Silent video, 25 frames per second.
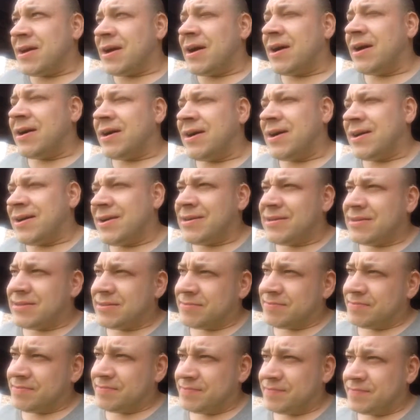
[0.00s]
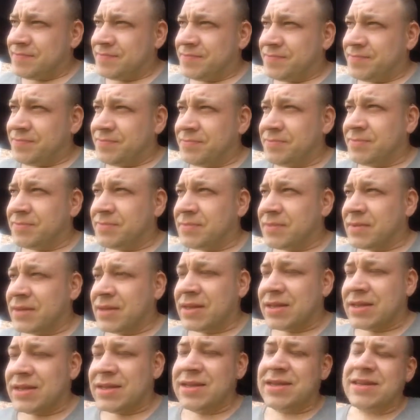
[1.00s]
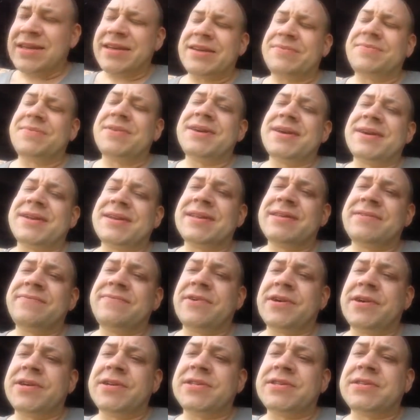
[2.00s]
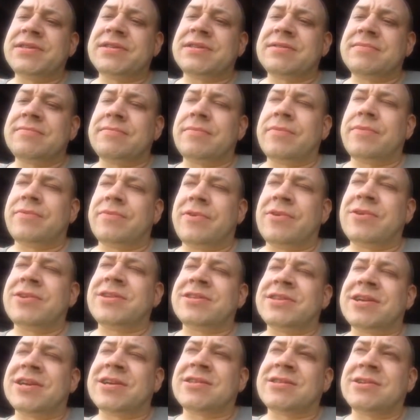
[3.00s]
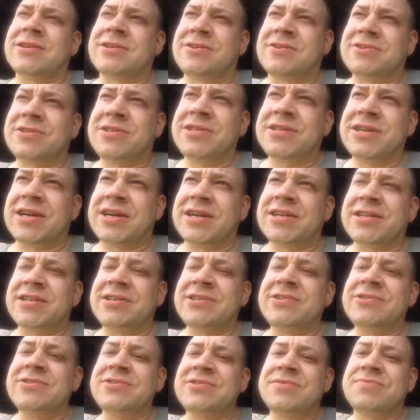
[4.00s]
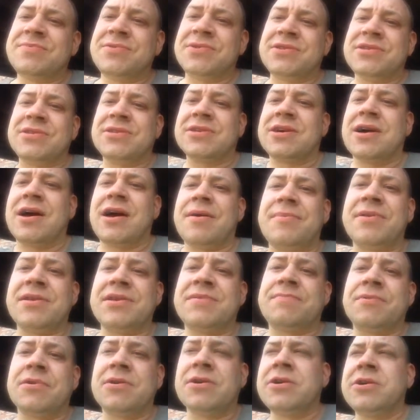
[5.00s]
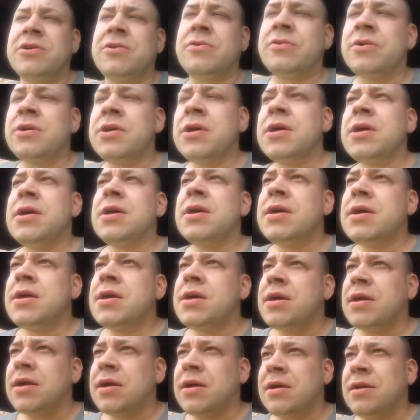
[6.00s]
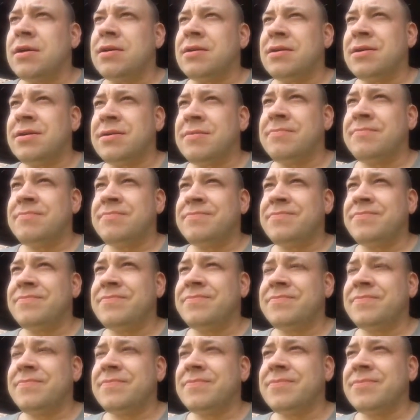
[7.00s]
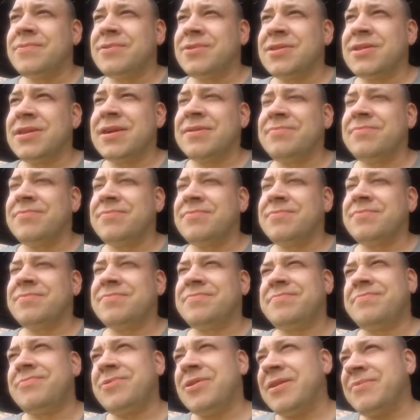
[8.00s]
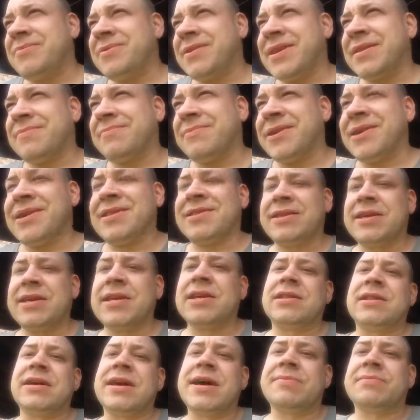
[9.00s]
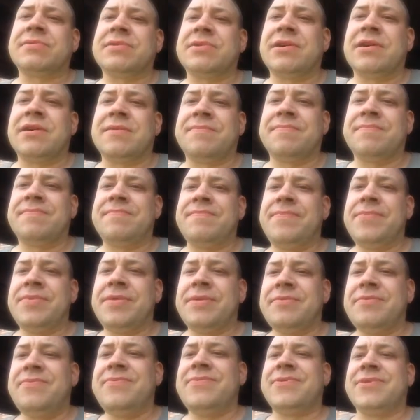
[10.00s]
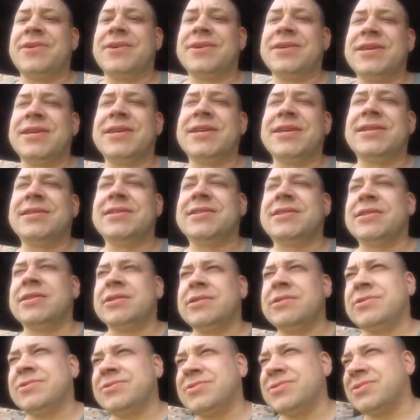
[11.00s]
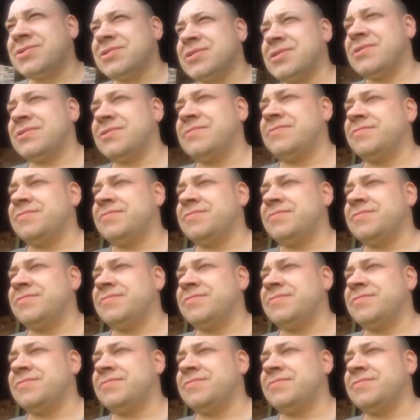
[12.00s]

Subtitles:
Yeah, if you got any advice on the technology I can use, put it in the comments below. I probably might have to get a laptop before I get anything else.